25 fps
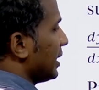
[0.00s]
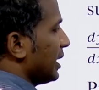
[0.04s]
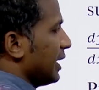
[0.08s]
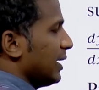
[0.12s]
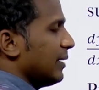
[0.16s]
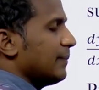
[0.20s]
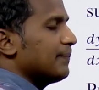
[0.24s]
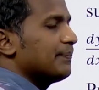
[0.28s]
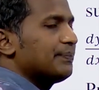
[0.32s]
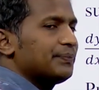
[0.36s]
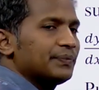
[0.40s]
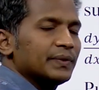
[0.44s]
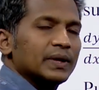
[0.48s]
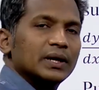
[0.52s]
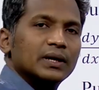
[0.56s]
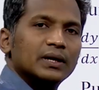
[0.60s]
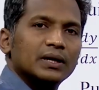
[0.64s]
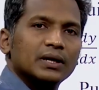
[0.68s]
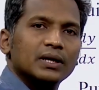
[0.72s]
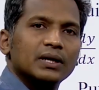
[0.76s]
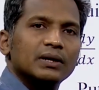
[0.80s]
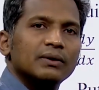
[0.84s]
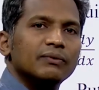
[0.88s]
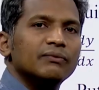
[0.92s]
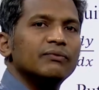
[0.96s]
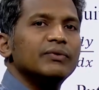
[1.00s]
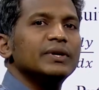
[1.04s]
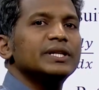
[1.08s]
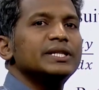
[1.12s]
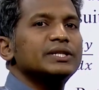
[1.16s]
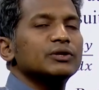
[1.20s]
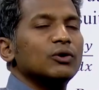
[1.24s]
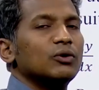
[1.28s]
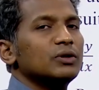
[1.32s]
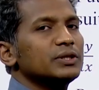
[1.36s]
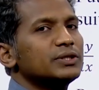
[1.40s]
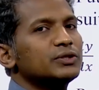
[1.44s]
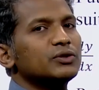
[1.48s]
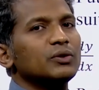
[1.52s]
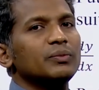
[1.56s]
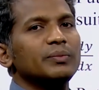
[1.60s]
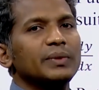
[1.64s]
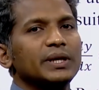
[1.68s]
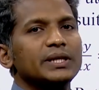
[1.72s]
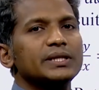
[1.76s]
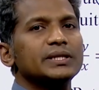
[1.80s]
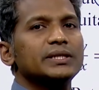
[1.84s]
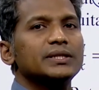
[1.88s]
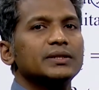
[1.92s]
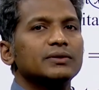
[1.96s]
k, which also
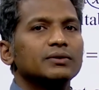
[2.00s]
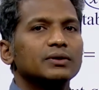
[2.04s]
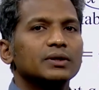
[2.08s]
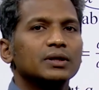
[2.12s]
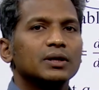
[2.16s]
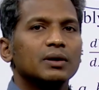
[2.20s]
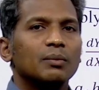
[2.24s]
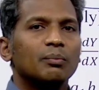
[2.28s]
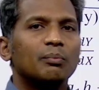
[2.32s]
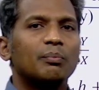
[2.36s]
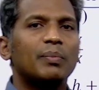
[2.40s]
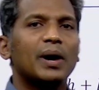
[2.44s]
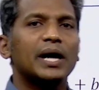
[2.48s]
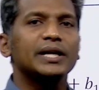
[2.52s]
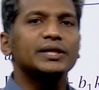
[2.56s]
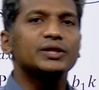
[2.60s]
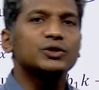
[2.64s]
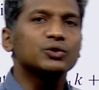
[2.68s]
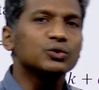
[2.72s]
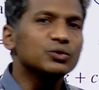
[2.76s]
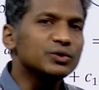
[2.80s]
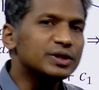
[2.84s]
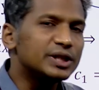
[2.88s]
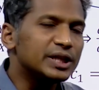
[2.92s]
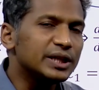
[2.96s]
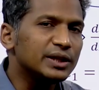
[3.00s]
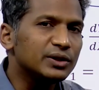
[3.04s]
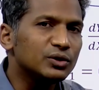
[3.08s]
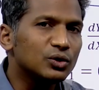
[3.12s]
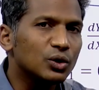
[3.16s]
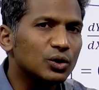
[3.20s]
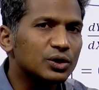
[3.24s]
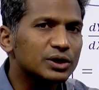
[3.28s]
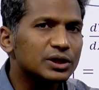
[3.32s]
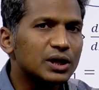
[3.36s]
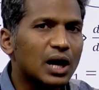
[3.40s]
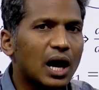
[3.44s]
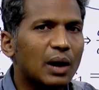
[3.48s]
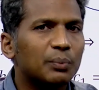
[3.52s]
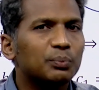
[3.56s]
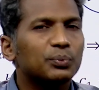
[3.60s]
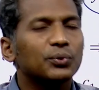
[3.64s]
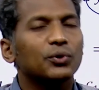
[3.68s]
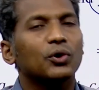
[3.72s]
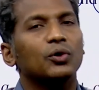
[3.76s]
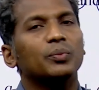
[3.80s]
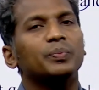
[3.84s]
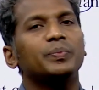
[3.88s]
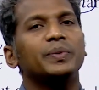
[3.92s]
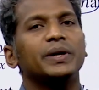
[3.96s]
means by choosing those
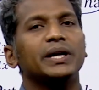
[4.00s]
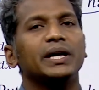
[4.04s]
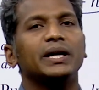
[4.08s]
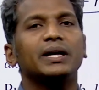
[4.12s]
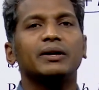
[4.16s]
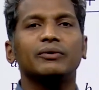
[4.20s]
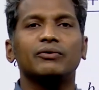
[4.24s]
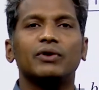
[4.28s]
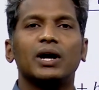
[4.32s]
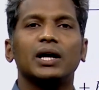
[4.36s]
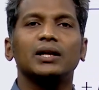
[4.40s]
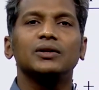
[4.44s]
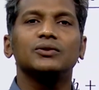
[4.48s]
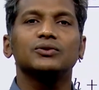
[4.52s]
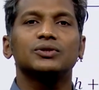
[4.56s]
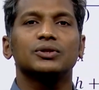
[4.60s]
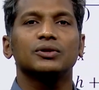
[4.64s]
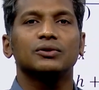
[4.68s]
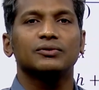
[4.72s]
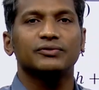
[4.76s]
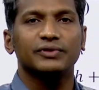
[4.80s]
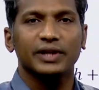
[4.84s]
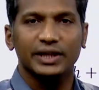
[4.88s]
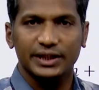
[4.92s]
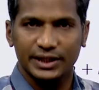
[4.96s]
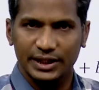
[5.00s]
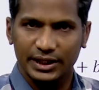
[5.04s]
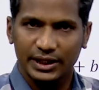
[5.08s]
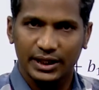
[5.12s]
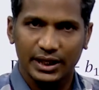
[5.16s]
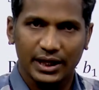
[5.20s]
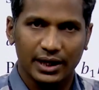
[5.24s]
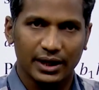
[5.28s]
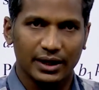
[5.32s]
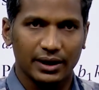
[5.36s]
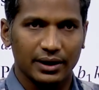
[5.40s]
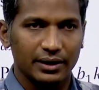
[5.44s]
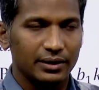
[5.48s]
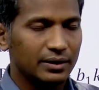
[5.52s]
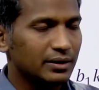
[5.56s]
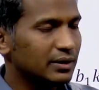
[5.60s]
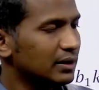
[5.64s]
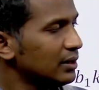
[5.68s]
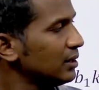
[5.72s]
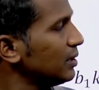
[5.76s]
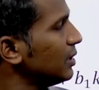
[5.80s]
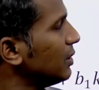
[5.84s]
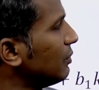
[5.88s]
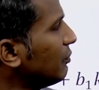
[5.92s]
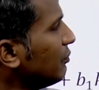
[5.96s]
appropriate values of h and k,
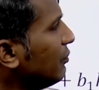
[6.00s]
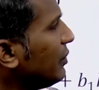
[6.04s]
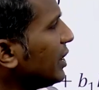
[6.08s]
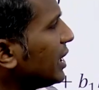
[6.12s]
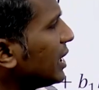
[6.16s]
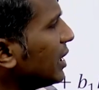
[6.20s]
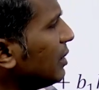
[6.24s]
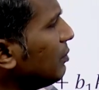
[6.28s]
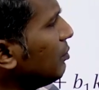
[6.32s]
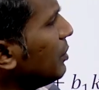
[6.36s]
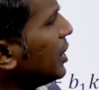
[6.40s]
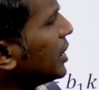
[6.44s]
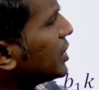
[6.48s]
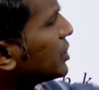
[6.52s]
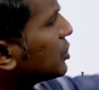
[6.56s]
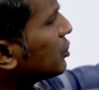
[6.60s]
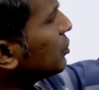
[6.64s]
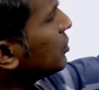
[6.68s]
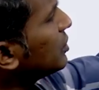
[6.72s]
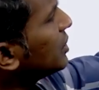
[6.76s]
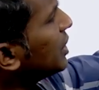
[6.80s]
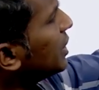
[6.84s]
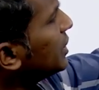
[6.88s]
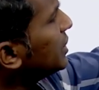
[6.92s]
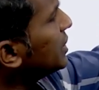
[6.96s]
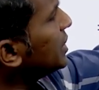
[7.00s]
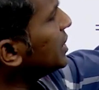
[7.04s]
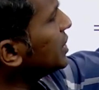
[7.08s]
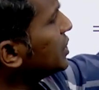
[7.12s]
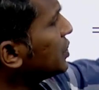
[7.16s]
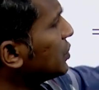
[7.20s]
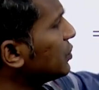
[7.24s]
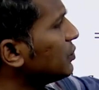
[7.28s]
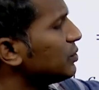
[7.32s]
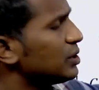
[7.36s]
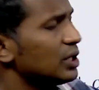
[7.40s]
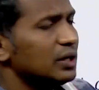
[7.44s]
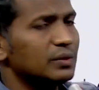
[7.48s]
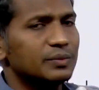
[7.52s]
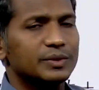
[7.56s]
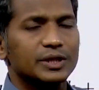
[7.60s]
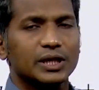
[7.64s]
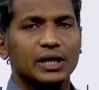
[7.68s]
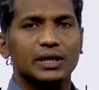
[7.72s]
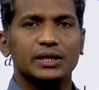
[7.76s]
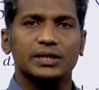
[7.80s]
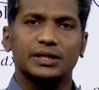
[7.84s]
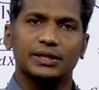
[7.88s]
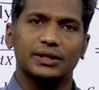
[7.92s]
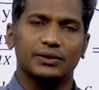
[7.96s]
we can make sure that these two terms
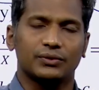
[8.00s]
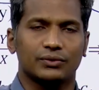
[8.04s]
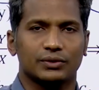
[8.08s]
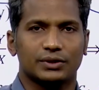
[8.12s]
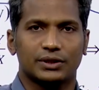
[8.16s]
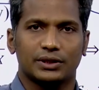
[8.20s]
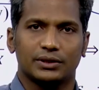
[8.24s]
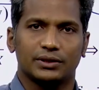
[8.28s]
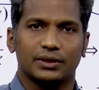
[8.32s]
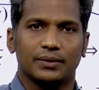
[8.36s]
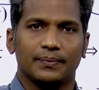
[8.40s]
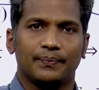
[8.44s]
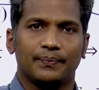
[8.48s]
are zeros.